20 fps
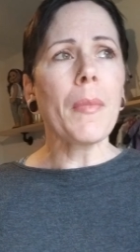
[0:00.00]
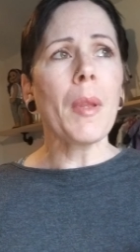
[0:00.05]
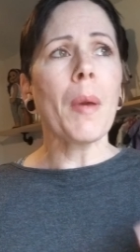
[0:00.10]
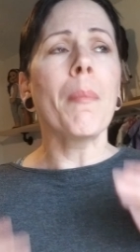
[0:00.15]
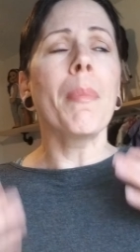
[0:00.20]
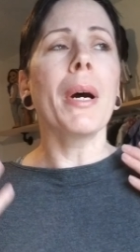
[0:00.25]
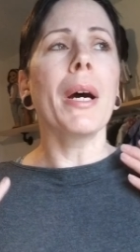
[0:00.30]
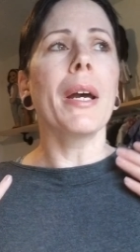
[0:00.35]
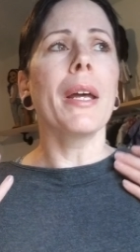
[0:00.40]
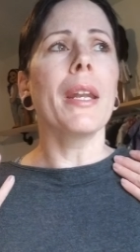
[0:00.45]

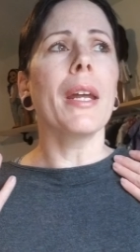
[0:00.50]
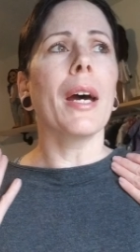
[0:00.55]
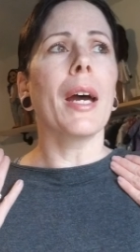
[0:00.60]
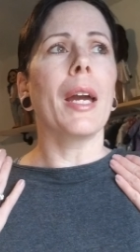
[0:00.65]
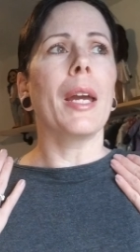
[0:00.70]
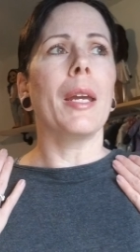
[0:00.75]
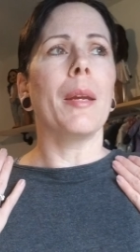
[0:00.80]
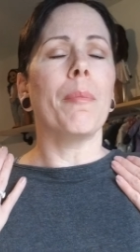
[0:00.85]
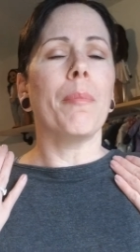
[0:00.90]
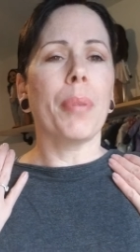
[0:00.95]
but
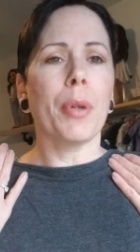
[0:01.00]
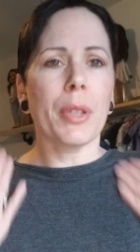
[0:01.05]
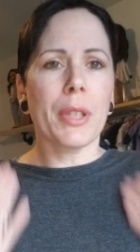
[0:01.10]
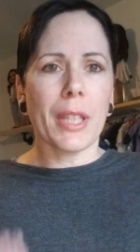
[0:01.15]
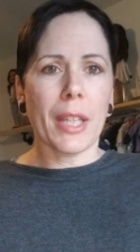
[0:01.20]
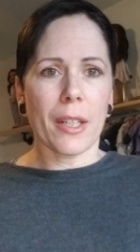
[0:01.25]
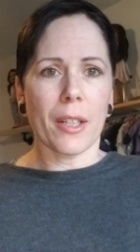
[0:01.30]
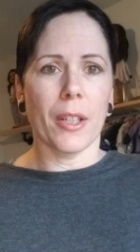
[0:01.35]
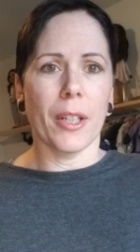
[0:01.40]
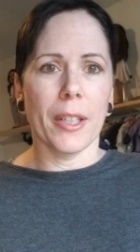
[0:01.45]
I put
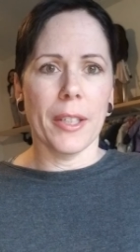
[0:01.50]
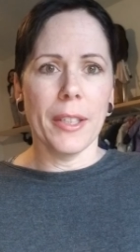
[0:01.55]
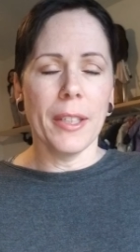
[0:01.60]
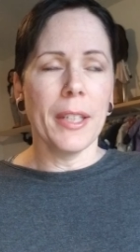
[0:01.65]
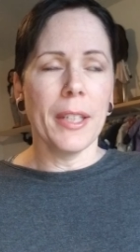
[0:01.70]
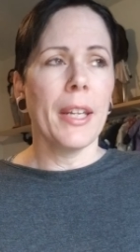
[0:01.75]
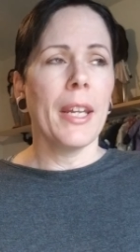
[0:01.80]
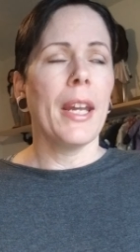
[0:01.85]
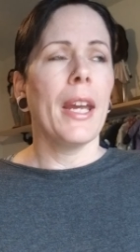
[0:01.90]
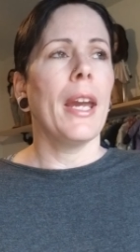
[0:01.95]
that on
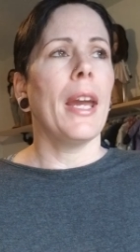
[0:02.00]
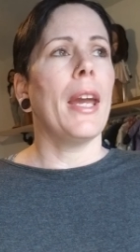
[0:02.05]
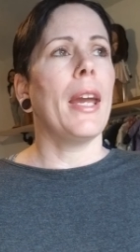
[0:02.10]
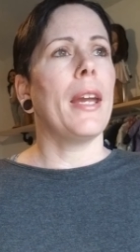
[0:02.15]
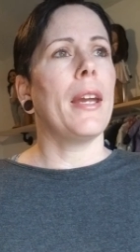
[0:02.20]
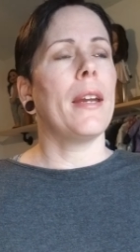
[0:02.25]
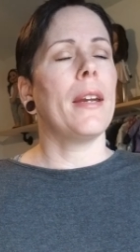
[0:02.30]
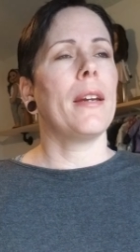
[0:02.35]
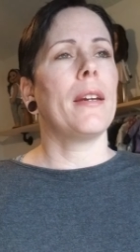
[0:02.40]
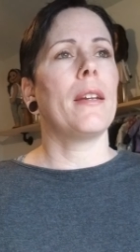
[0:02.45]

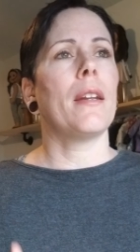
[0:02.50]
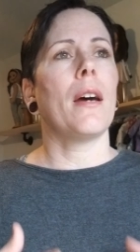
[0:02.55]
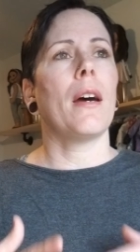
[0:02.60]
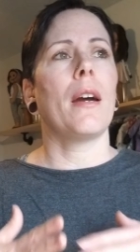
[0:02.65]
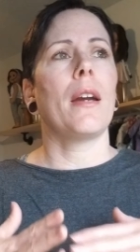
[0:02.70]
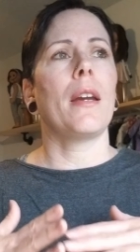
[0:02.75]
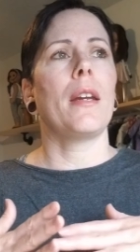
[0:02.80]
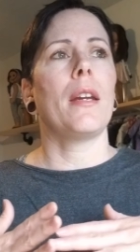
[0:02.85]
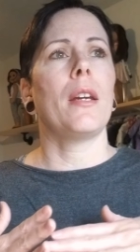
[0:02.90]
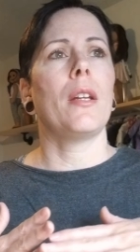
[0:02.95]
and
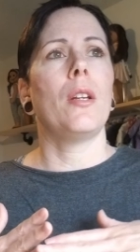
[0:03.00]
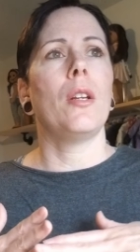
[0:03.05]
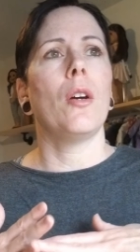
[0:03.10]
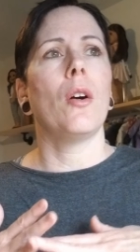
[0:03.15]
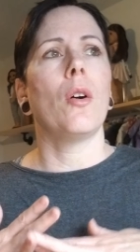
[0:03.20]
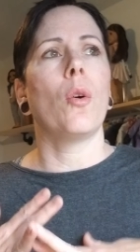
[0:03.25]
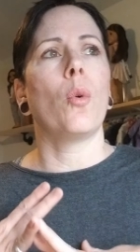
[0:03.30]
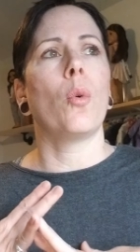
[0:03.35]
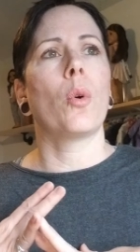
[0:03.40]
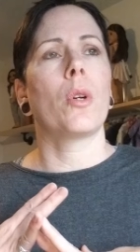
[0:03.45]
I had
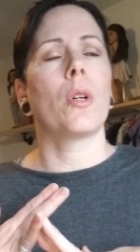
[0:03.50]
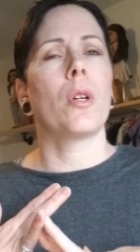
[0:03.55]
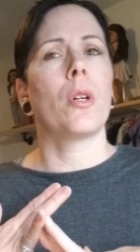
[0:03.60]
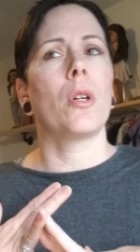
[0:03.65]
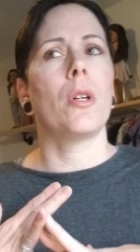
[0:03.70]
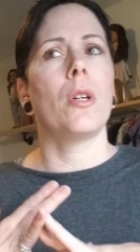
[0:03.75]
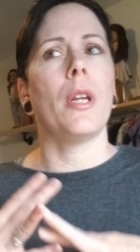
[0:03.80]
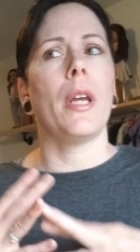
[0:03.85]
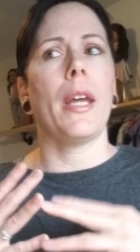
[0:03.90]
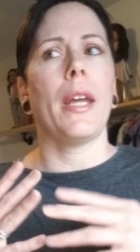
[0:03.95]

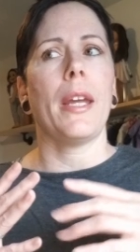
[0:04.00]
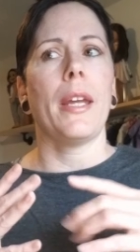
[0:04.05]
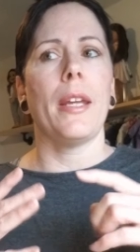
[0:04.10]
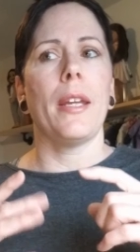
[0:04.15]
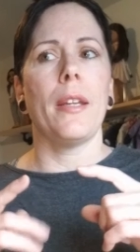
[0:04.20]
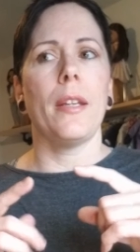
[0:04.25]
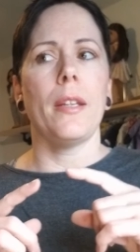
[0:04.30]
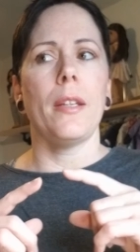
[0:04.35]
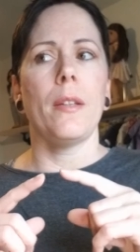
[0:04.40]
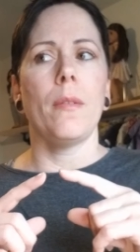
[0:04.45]
ordered
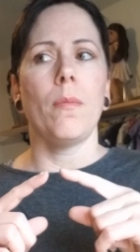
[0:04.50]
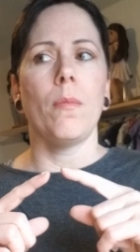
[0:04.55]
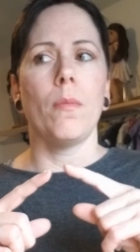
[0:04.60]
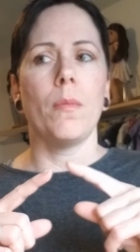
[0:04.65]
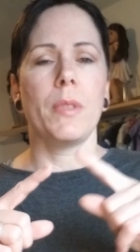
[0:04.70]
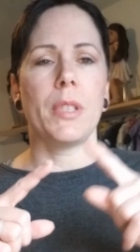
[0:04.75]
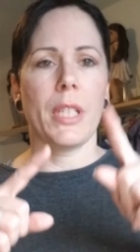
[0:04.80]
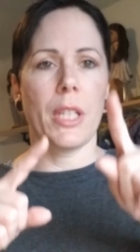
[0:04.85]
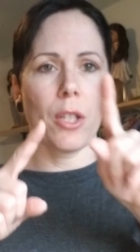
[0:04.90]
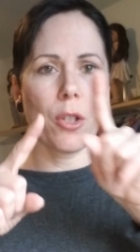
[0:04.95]
a
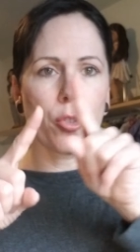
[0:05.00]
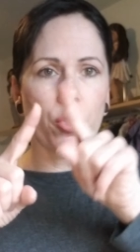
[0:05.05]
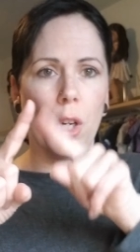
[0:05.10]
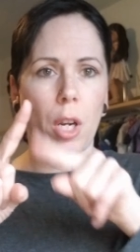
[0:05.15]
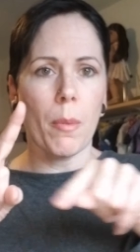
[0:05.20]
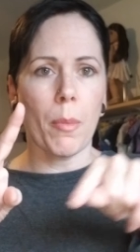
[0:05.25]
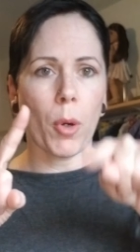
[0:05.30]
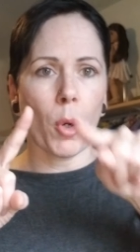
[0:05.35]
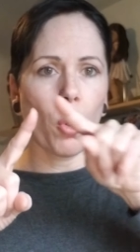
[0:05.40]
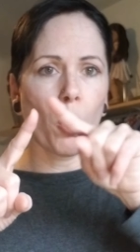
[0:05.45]

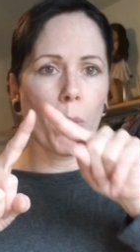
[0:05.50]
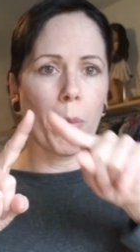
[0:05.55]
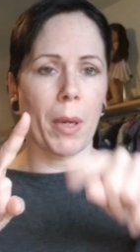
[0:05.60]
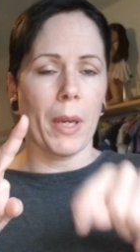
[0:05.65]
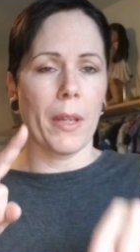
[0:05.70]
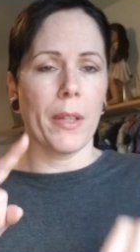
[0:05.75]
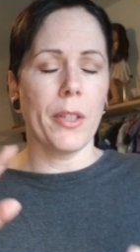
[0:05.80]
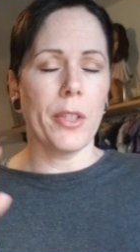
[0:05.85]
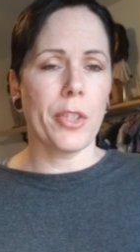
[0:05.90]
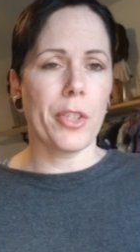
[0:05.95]
teardrop hole
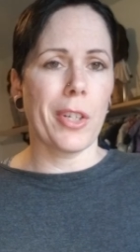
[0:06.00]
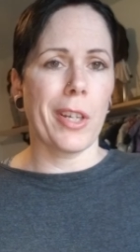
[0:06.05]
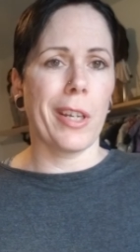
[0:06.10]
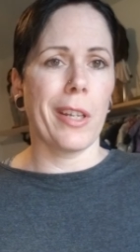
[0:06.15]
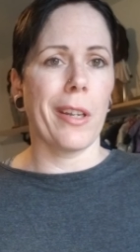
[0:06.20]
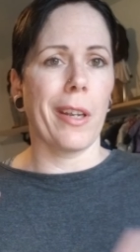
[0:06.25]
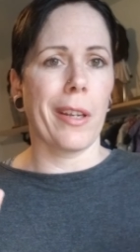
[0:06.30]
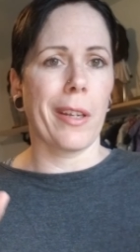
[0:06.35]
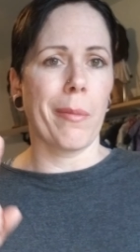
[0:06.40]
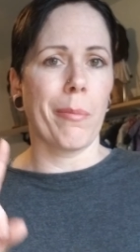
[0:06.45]
punch
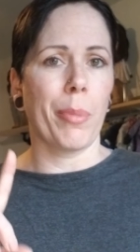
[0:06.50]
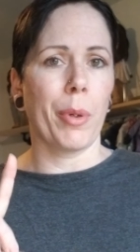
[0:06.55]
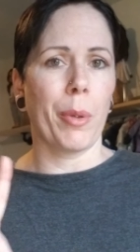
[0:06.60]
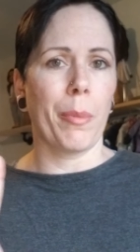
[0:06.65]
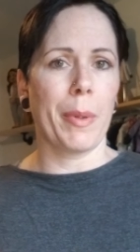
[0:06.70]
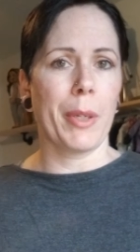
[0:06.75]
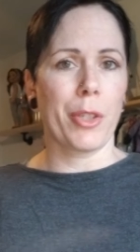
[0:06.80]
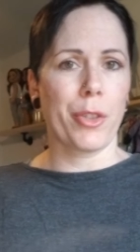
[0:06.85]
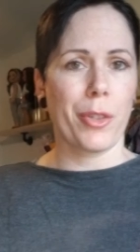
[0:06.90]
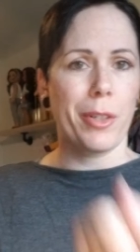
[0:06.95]
and I can put a
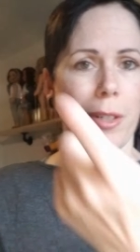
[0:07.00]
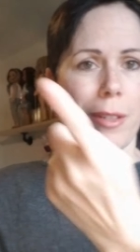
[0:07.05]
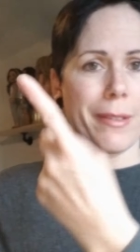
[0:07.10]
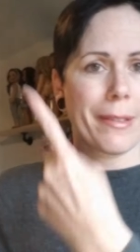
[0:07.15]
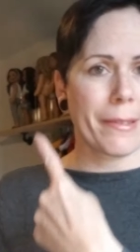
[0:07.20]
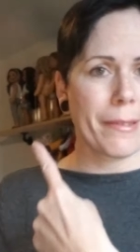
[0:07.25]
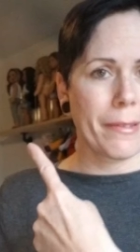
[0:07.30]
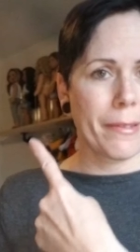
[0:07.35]
picture in